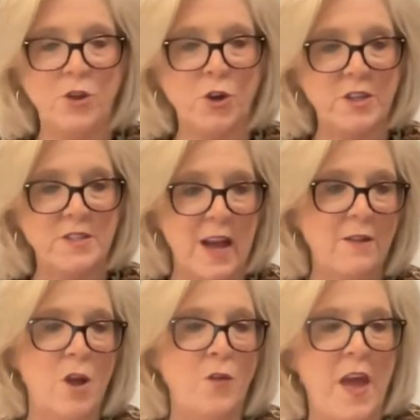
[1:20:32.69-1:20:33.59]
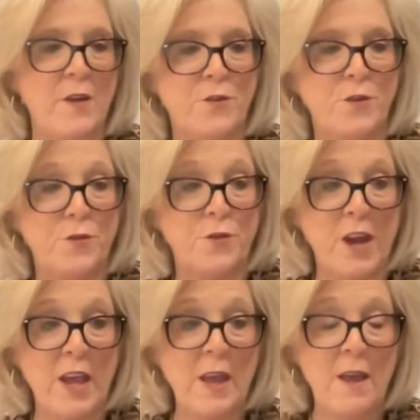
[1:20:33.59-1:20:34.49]
You're going to download that for
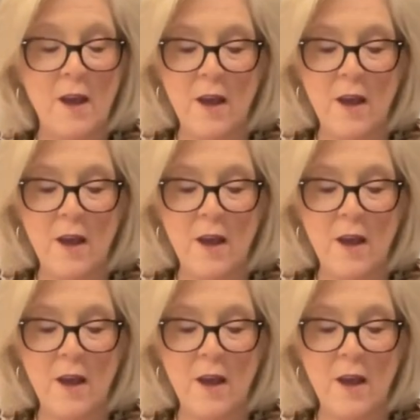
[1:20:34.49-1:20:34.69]
free.